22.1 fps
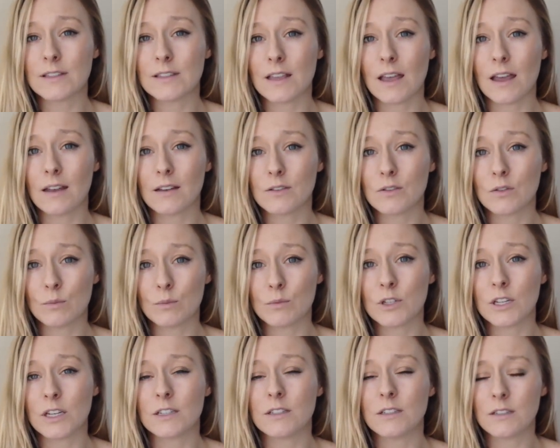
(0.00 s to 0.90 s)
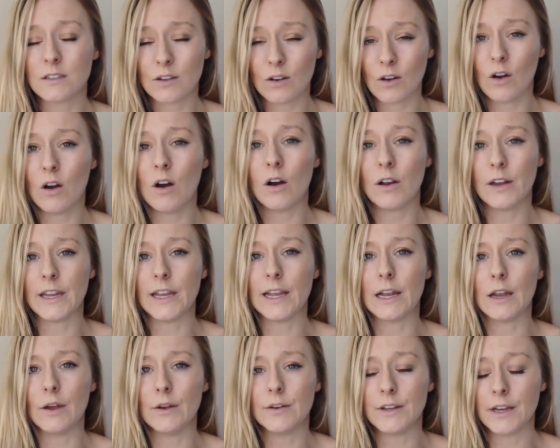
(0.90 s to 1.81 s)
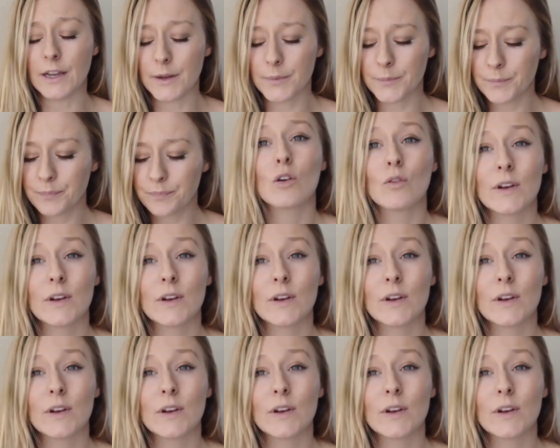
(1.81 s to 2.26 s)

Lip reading: sex unprotected on a yellow day.